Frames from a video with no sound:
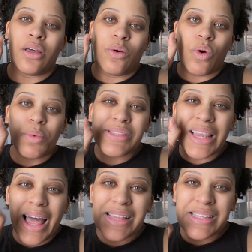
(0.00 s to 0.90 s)
When was the
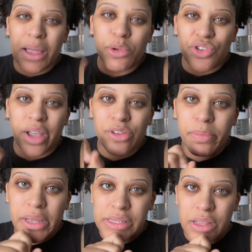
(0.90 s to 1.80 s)
last time you checked your
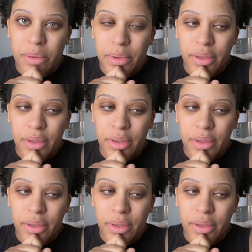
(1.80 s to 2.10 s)
pay stub?